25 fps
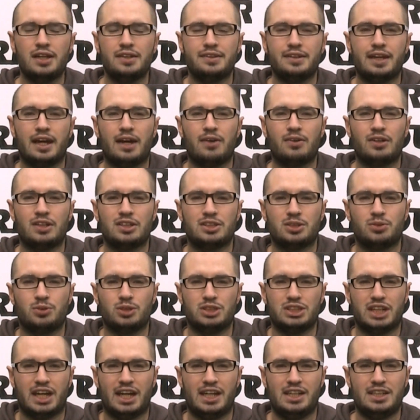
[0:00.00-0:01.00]
Now, I don't want
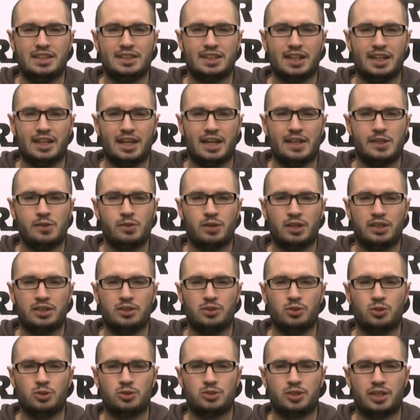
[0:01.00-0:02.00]
to alienate anyone
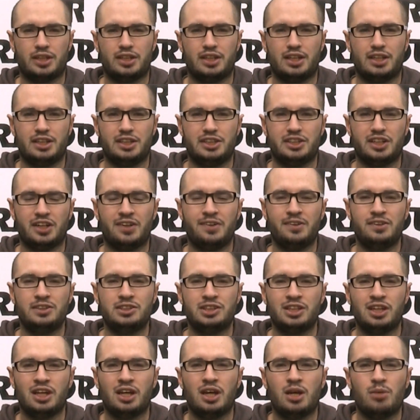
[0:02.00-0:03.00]
or tread on any toes,
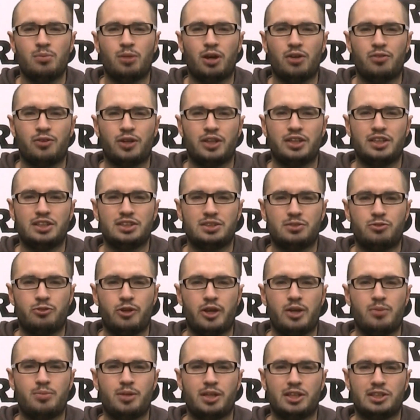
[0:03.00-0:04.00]
but I find there's a
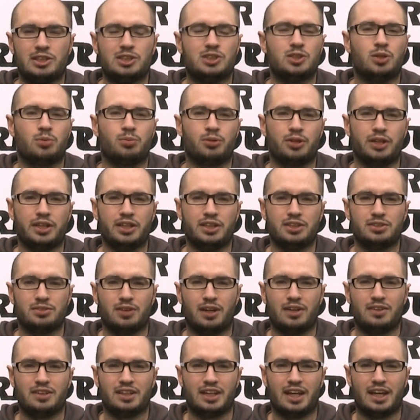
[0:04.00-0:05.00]
fair bit of snobbery
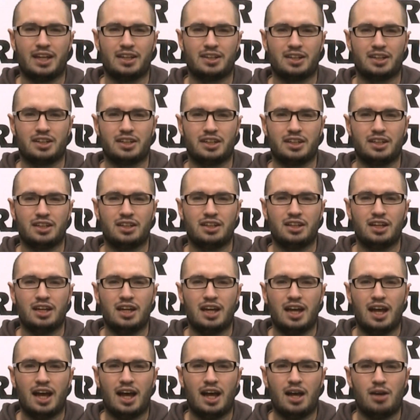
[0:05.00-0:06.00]
surrounding airgunning
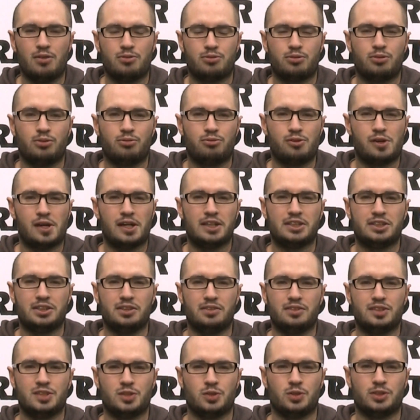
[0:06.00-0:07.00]
from a variety
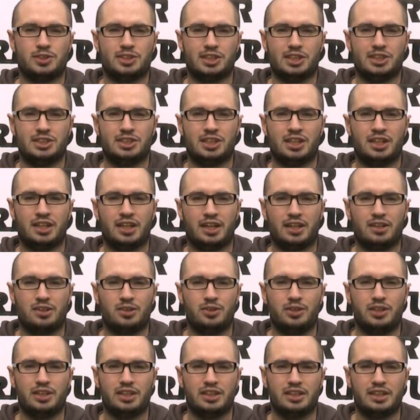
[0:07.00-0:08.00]
of sources,
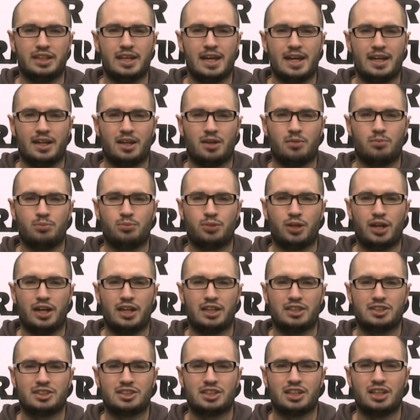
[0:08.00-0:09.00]
including the airgun
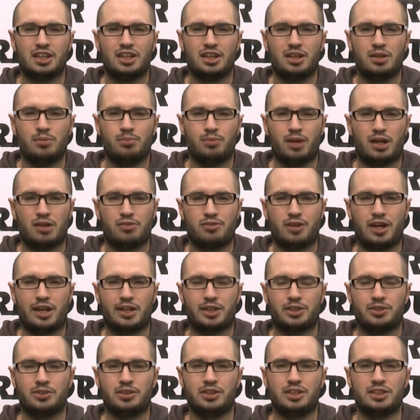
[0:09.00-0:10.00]
press,
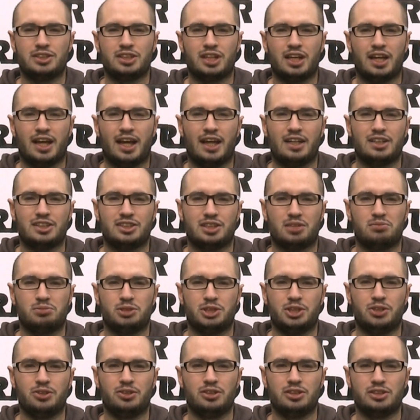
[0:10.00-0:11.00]
manufacturers and some
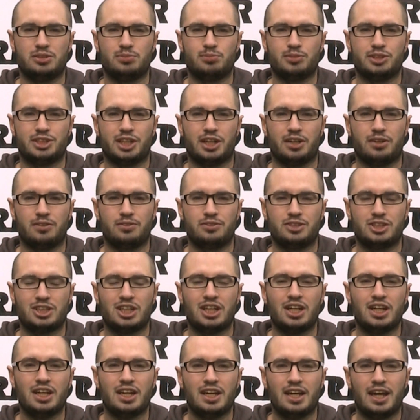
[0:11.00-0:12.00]
shooters themselves,
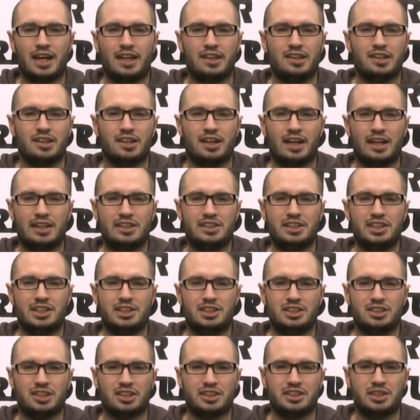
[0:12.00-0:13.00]
in that 80
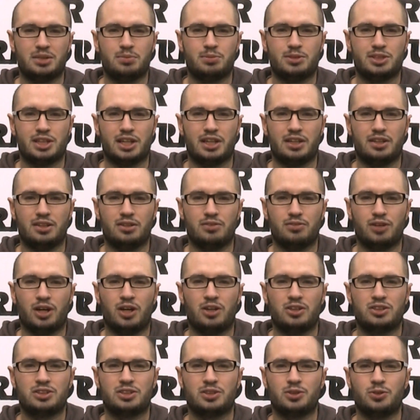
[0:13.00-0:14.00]
to 90% of
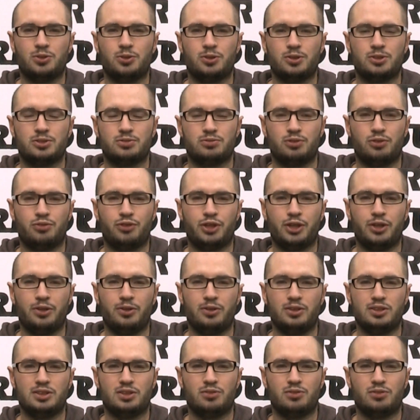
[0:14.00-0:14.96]
articles, reviews,